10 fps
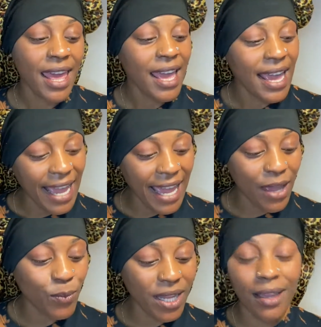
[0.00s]

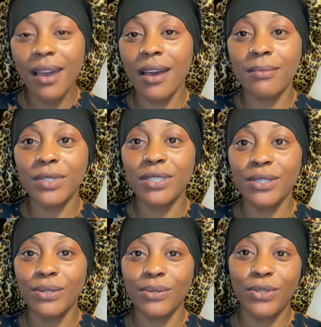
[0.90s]
And when it comes
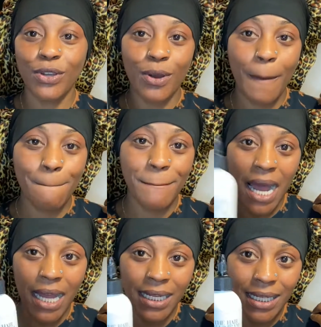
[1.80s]
to your
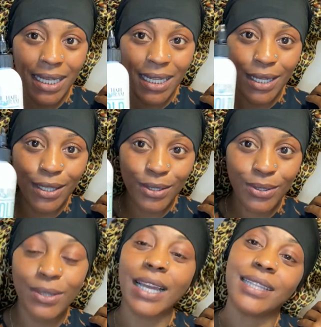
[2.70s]
bonding
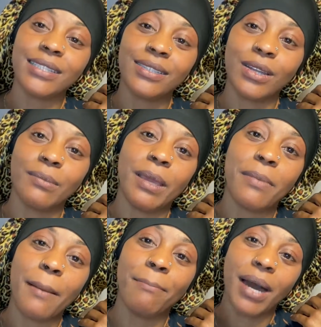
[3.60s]
glue, like this is going to be
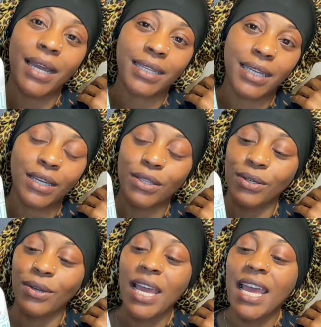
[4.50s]
my bonding
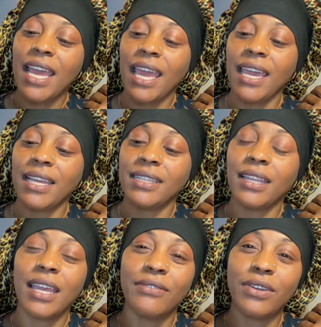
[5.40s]
glue.
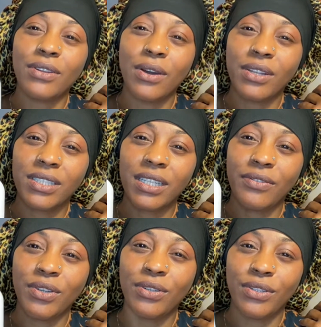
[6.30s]
And if you notice,
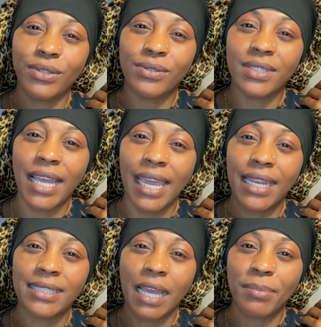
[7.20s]
if you use like
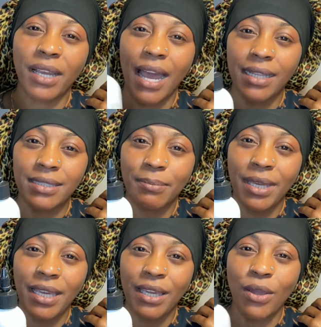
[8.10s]
any type of
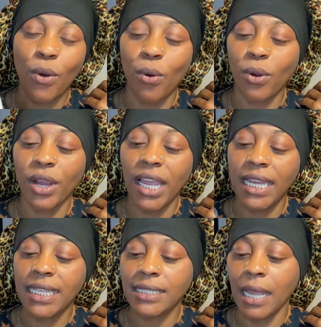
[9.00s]
Got2b or
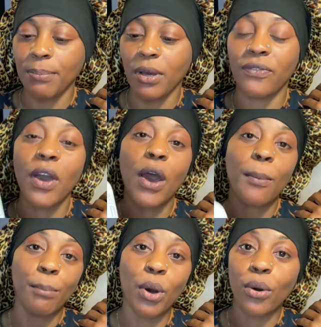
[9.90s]
any type of
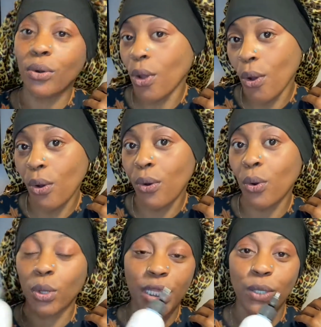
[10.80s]
bold
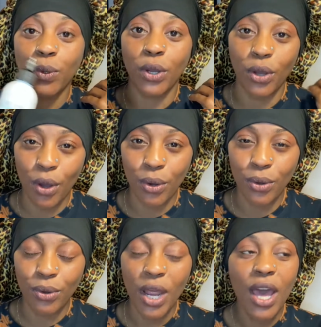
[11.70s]
hold or liquid gold,